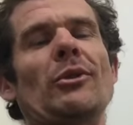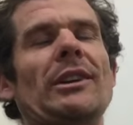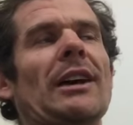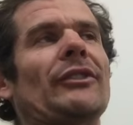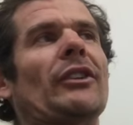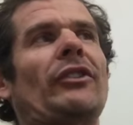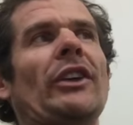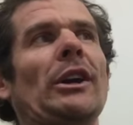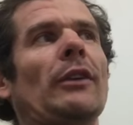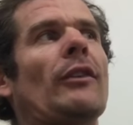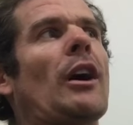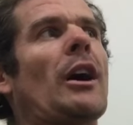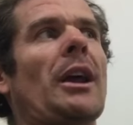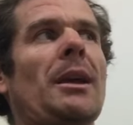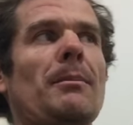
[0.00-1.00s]
does the thing of,
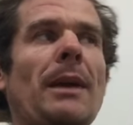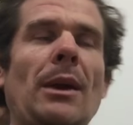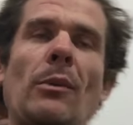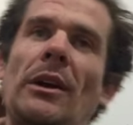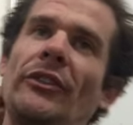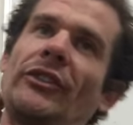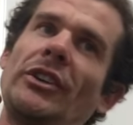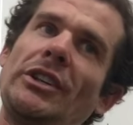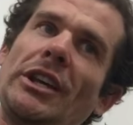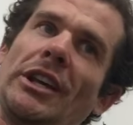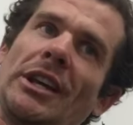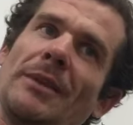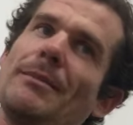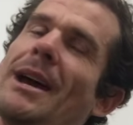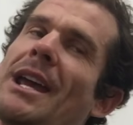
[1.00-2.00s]
I eat meat once a
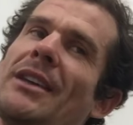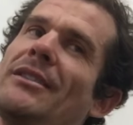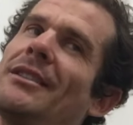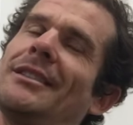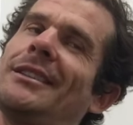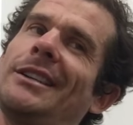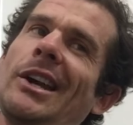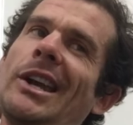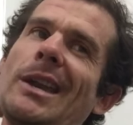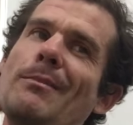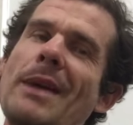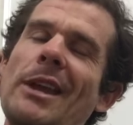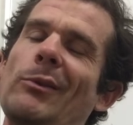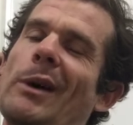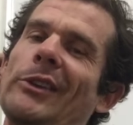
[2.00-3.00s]
year. Mate, you don't eat
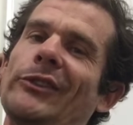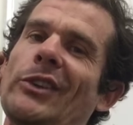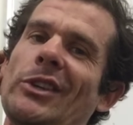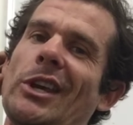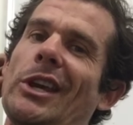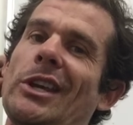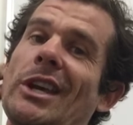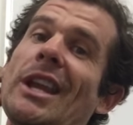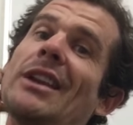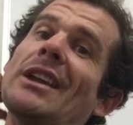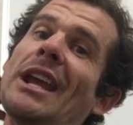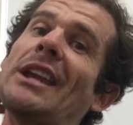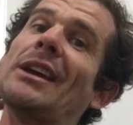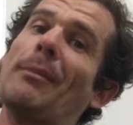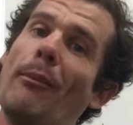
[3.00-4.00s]
meat once a year. You're
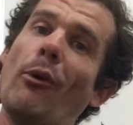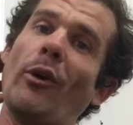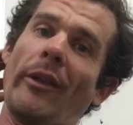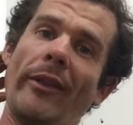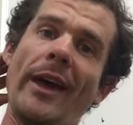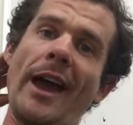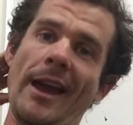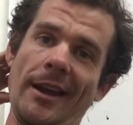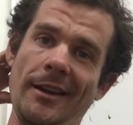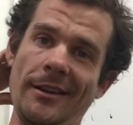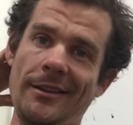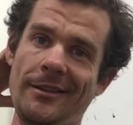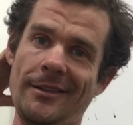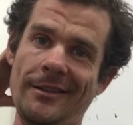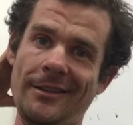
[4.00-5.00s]
eating it more than that.
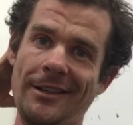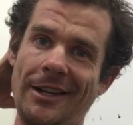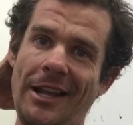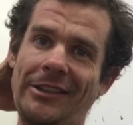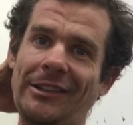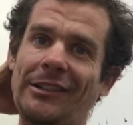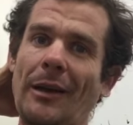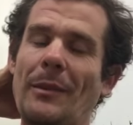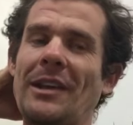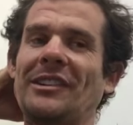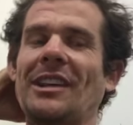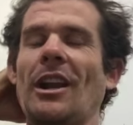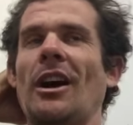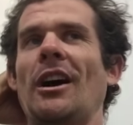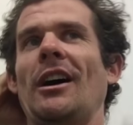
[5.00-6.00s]
You know, it's just like me
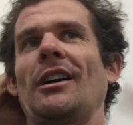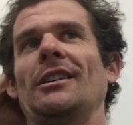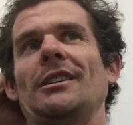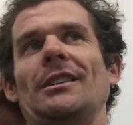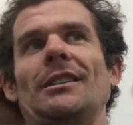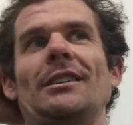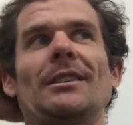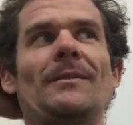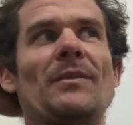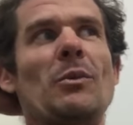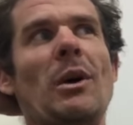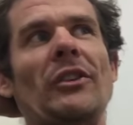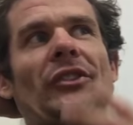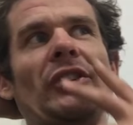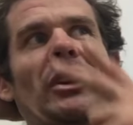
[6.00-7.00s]
saying, oh,
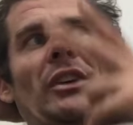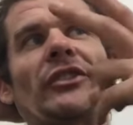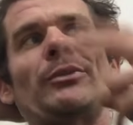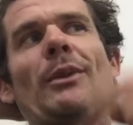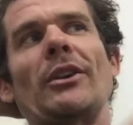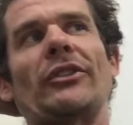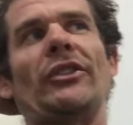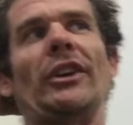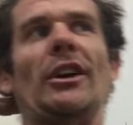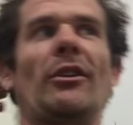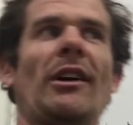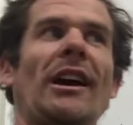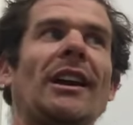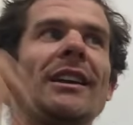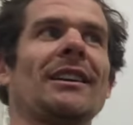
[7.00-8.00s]
once a year, smoke a
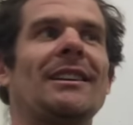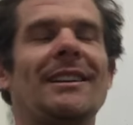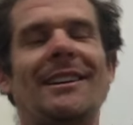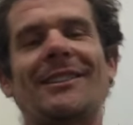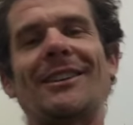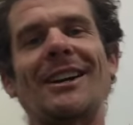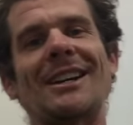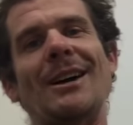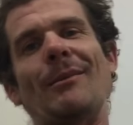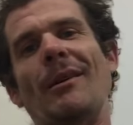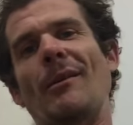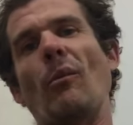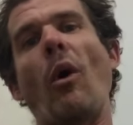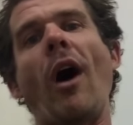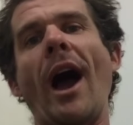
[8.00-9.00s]
cigarette. It's like, come
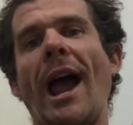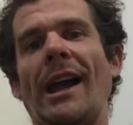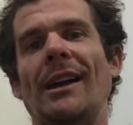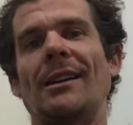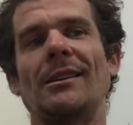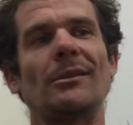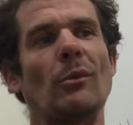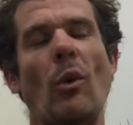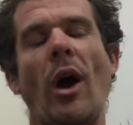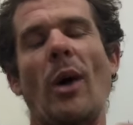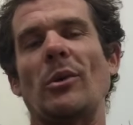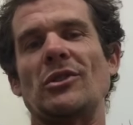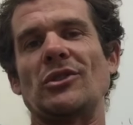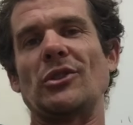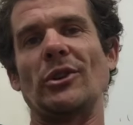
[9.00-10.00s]
on, why? Why
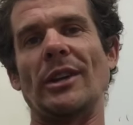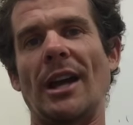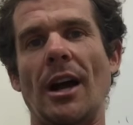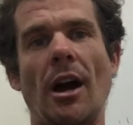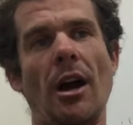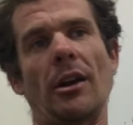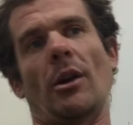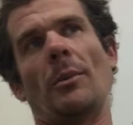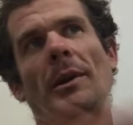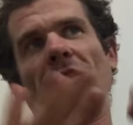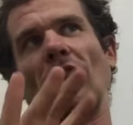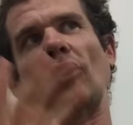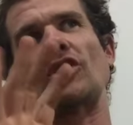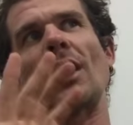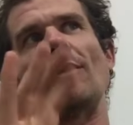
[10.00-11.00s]
would you do that? Oh, I don't want to be
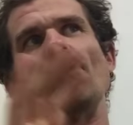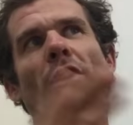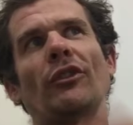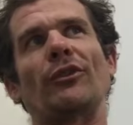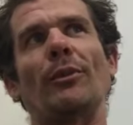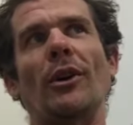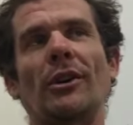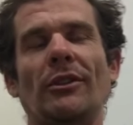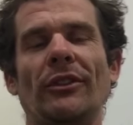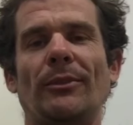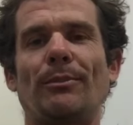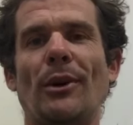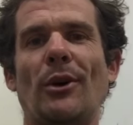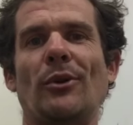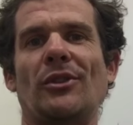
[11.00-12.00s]
associated with non-smokers.
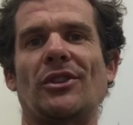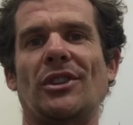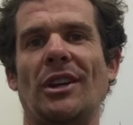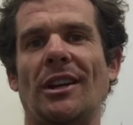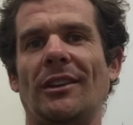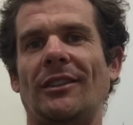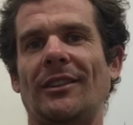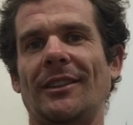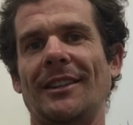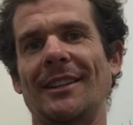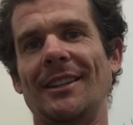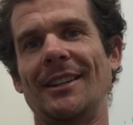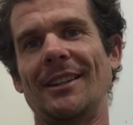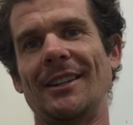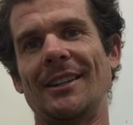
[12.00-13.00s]
Bullshit.
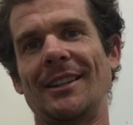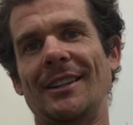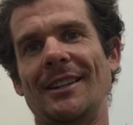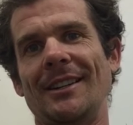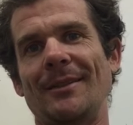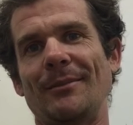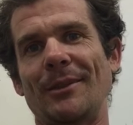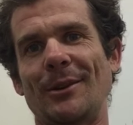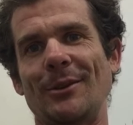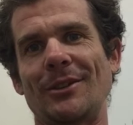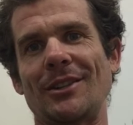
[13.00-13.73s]
You